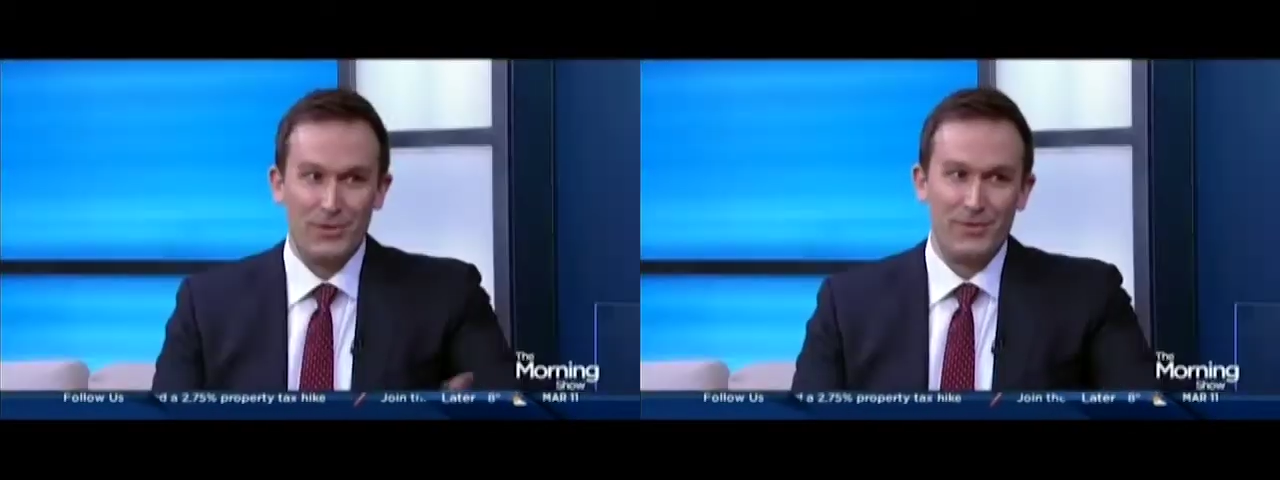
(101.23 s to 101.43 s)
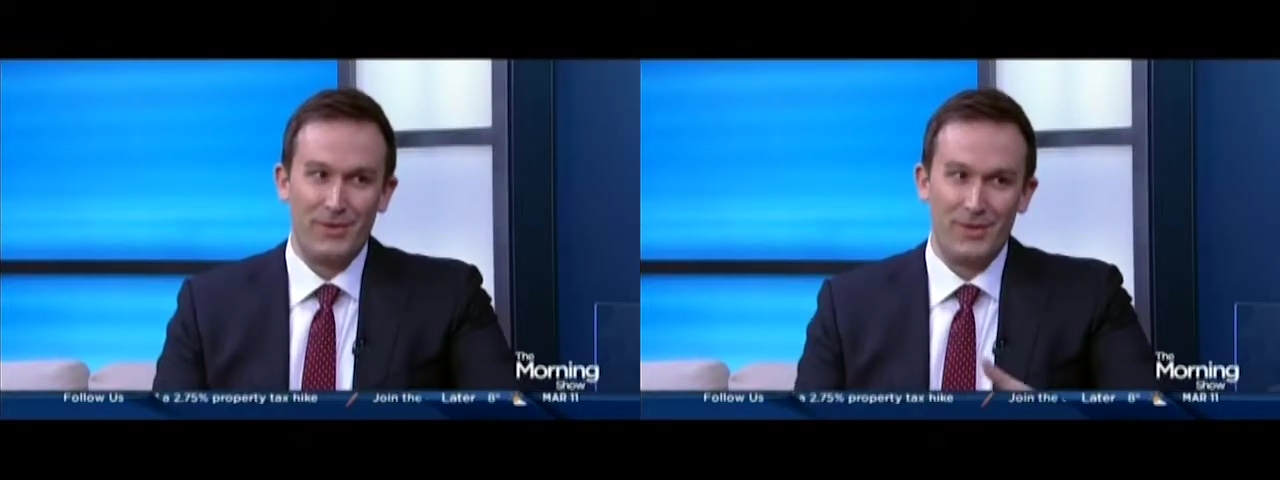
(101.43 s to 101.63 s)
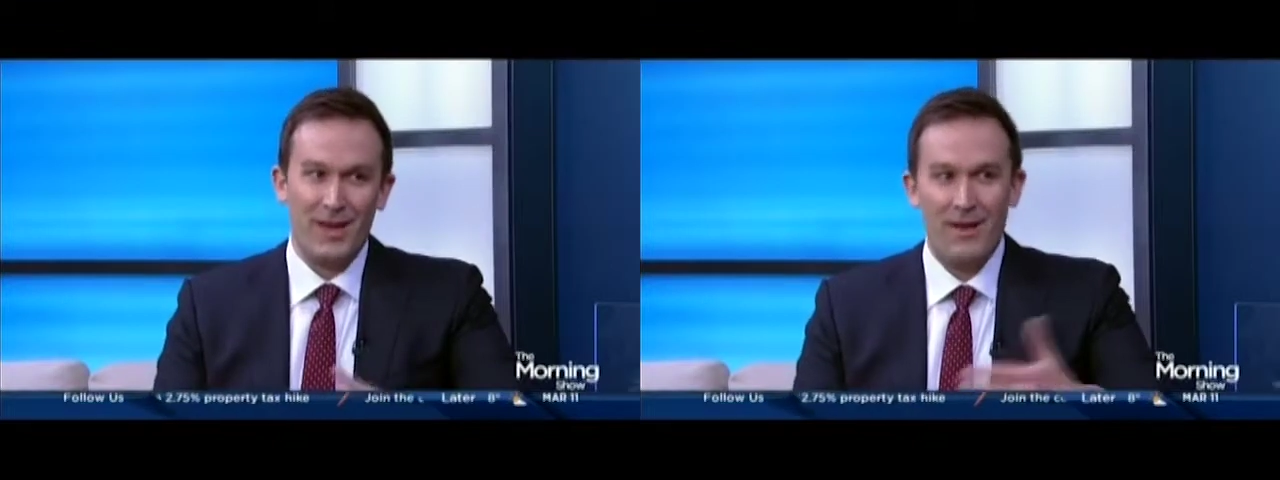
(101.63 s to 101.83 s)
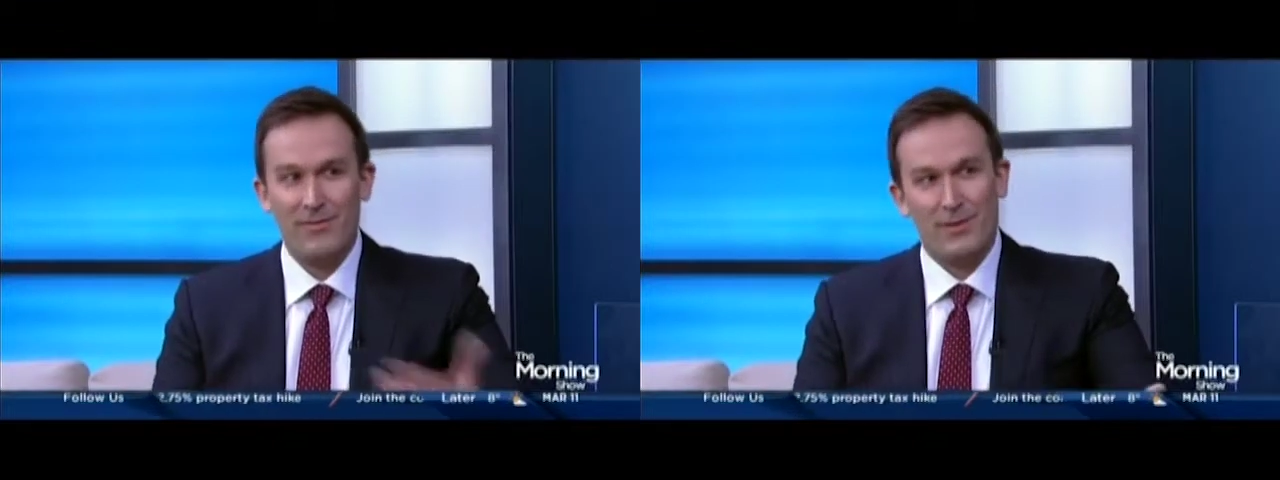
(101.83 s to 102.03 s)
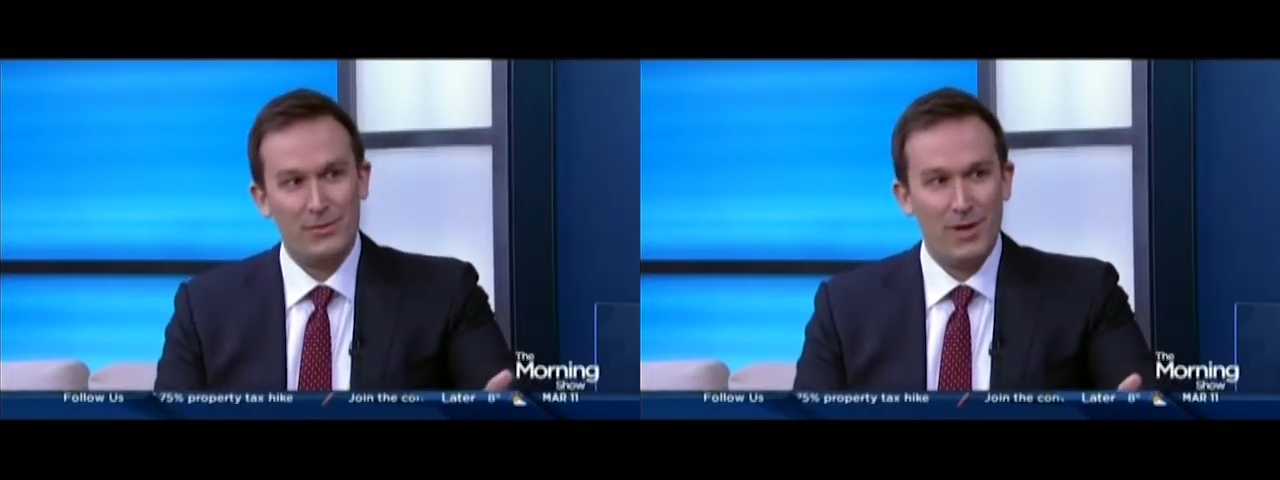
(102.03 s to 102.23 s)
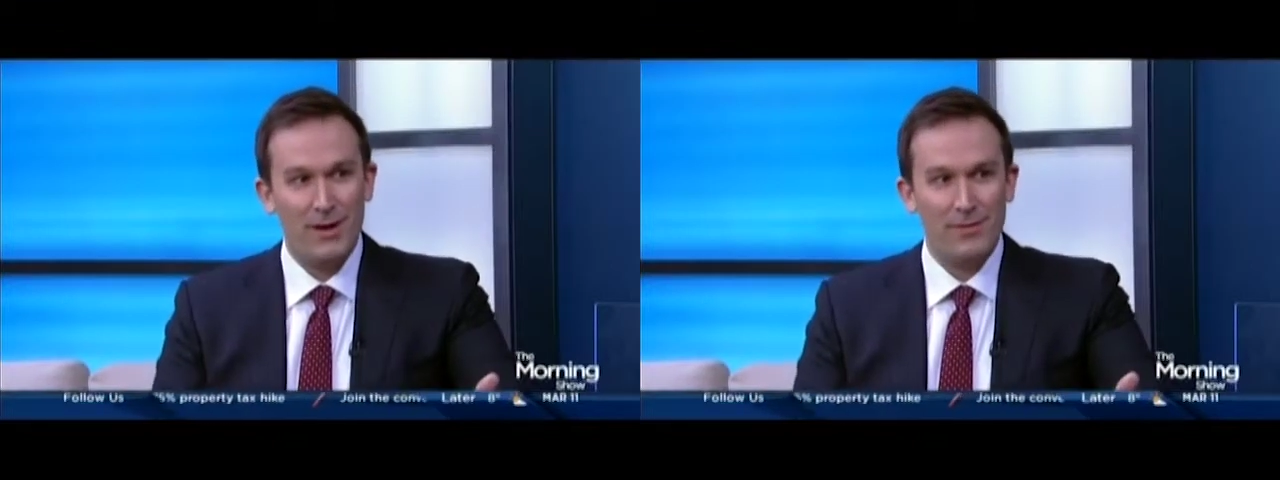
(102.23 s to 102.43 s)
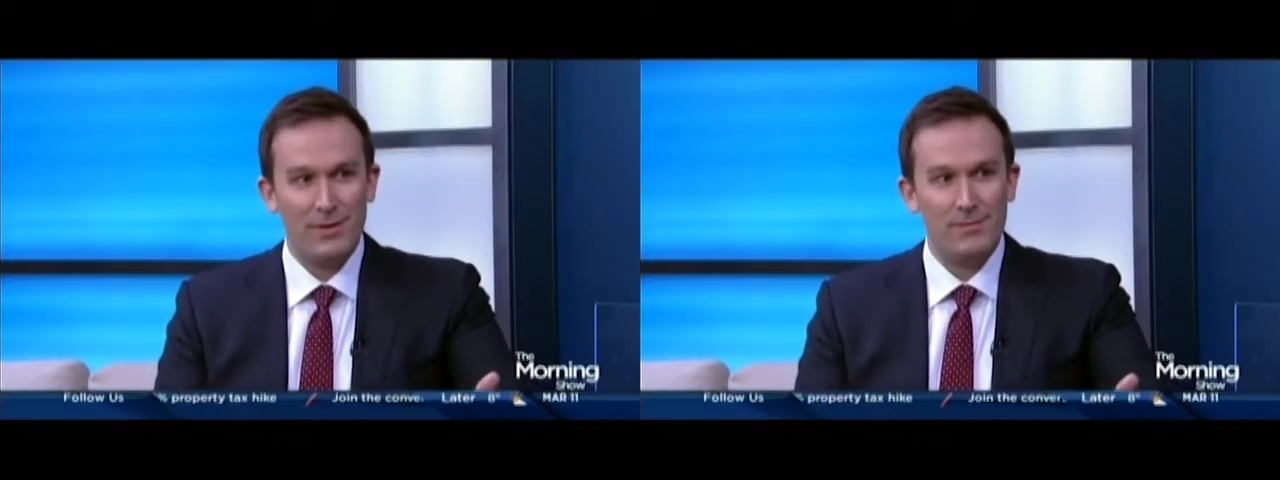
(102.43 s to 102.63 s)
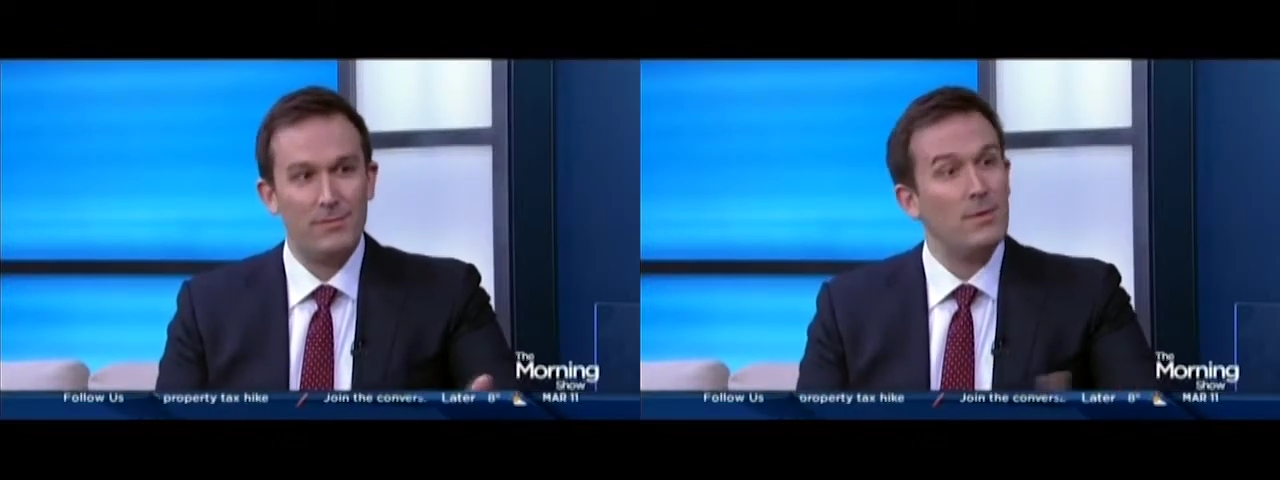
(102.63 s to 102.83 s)
So mm -hmm. if you're mm-hmm. the at fault
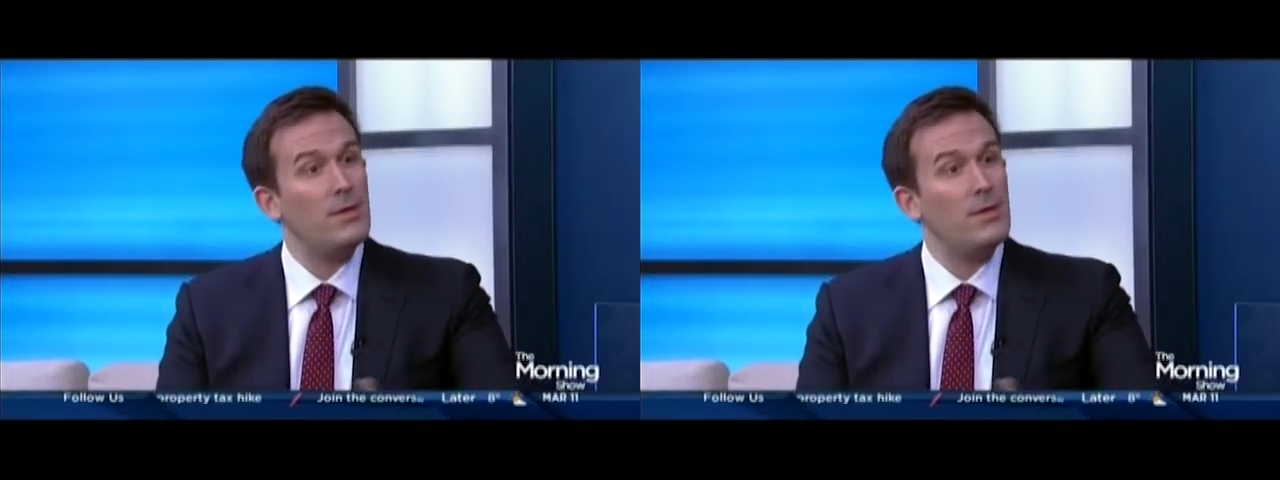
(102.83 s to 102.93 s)
driver,